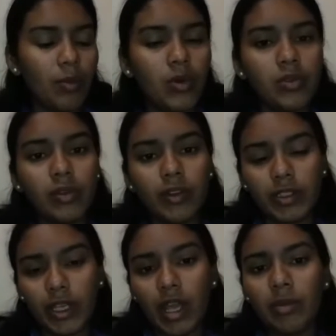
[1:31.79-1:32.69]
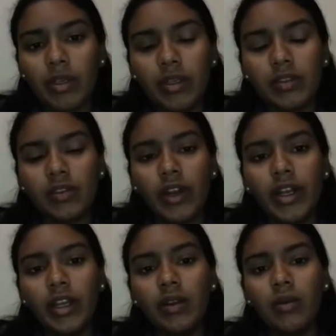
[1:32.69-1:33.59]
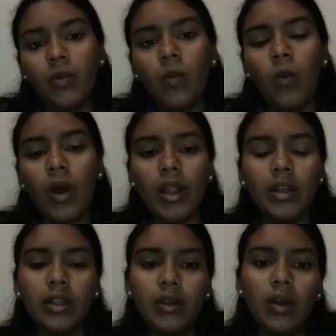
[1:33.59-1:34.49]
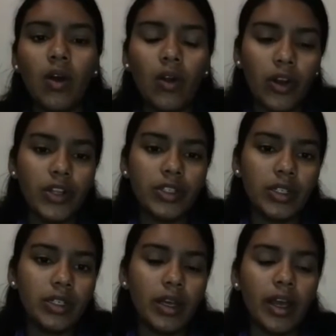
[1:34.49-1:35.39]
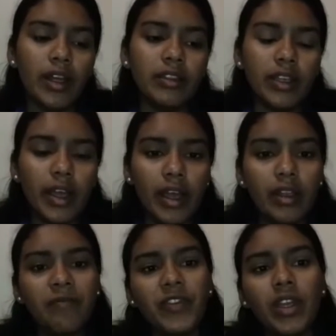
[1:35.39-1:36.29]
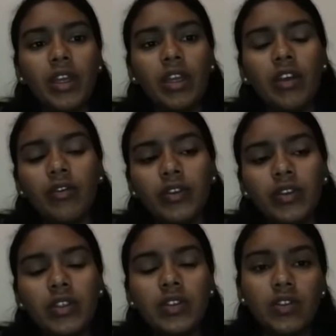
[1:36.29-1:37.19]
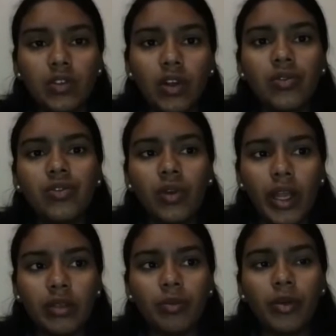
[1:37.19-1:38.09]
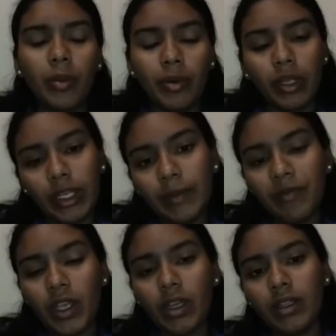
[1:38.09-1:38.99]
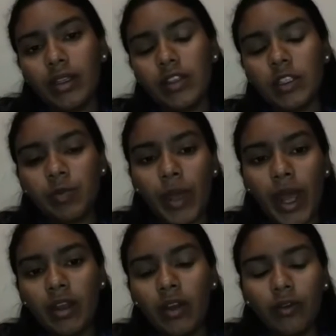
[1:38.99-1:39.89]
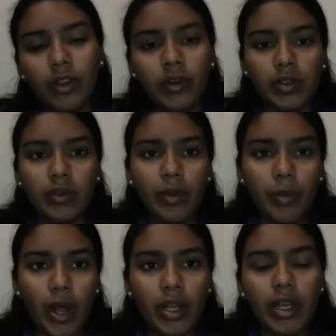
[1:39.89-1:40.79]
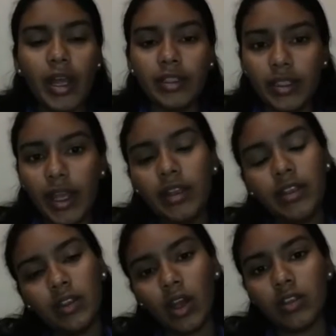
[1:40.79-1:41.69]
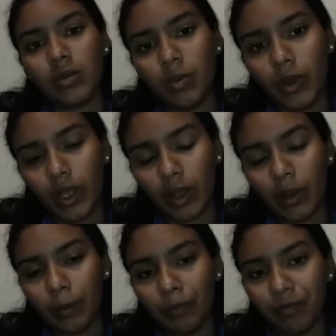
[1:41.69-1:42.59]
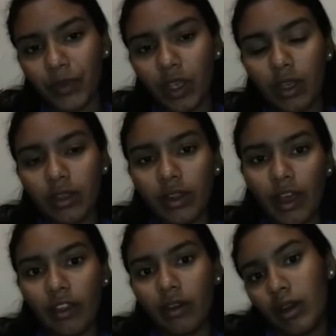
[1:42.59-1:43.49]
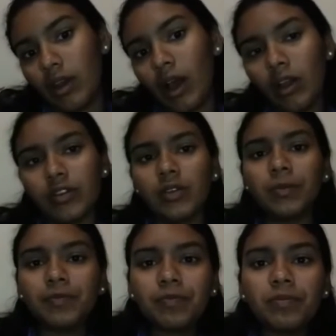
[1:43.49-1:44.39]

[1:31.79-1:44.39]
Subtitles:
most of the time it starts in one organ and then if it's not treated properly, it expands of the rest of the body and then it causes death also.